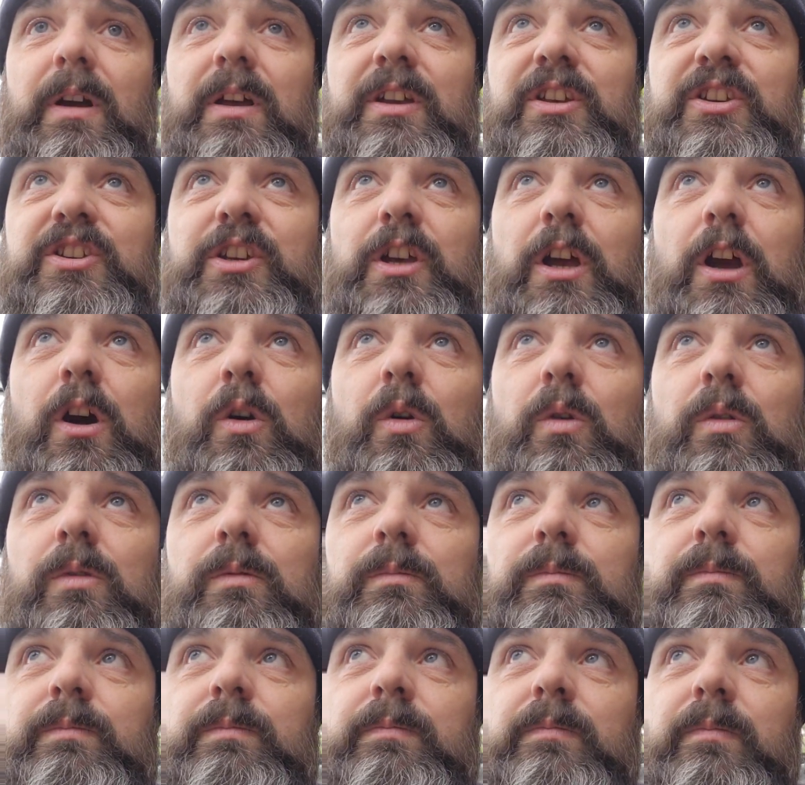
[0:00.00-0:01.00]
So
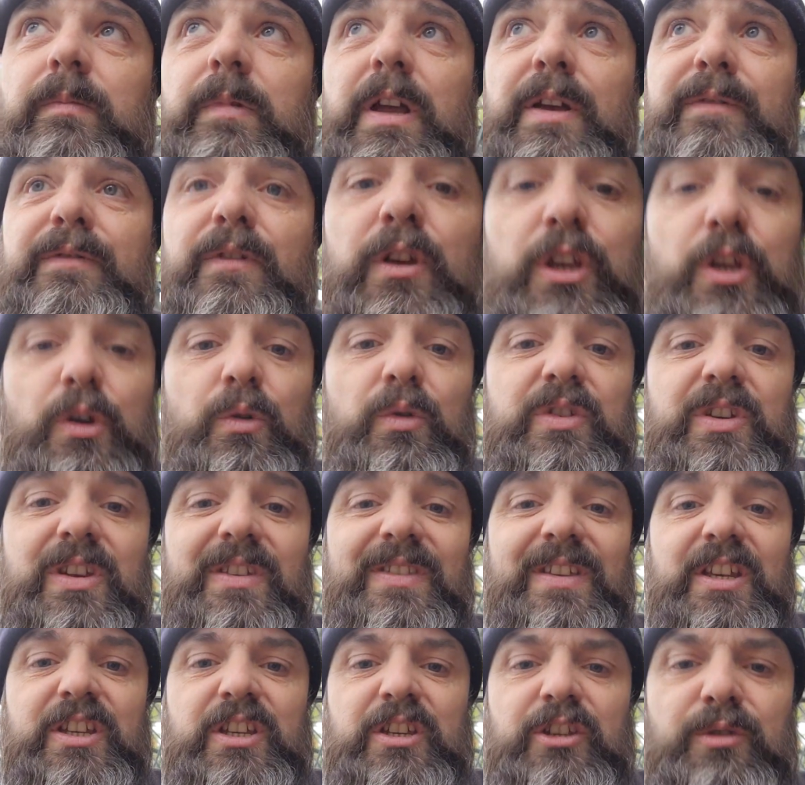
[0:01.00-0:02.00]
if you're
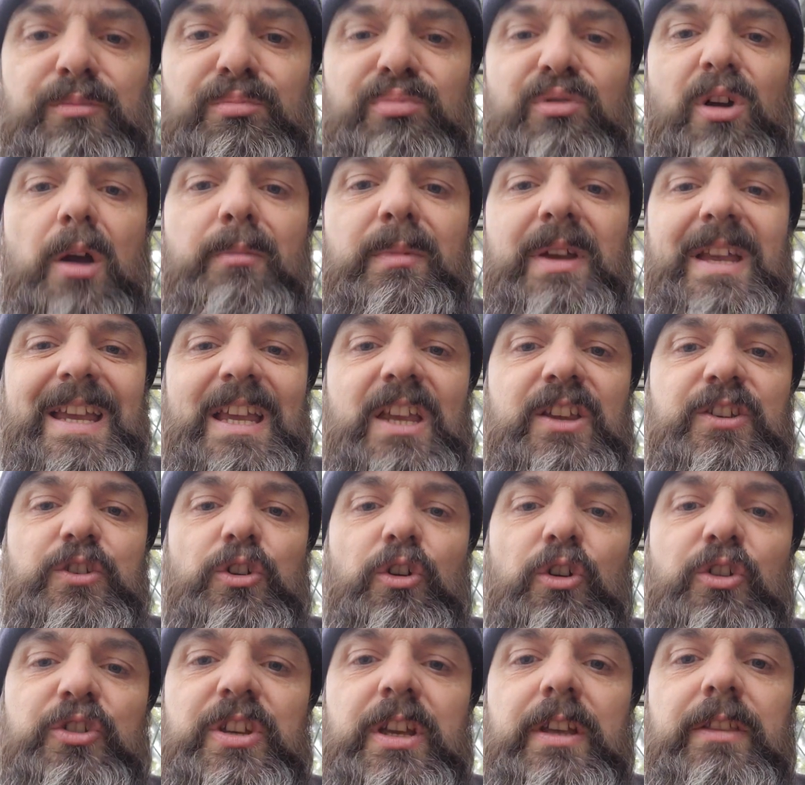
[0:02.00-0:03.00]
using this as a primary heat
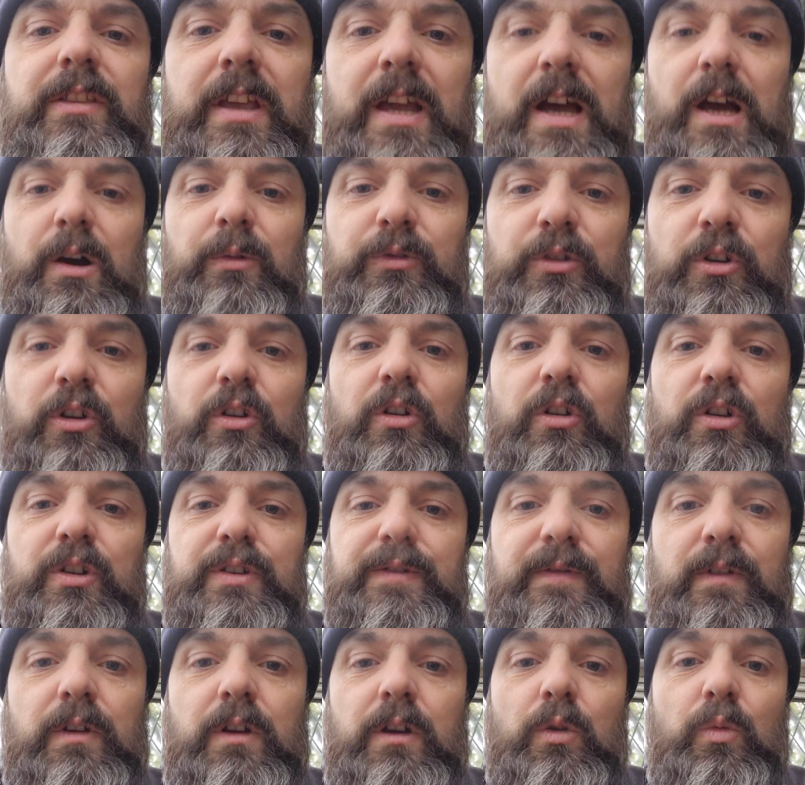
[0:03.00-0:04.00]
source in the outdoors
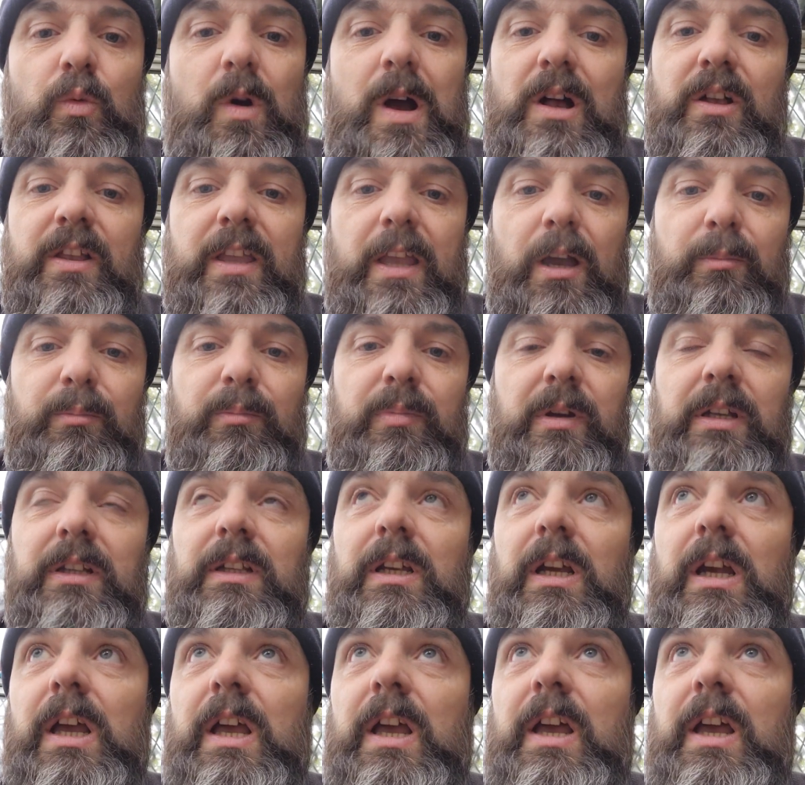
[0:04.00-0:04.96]
for wild camping,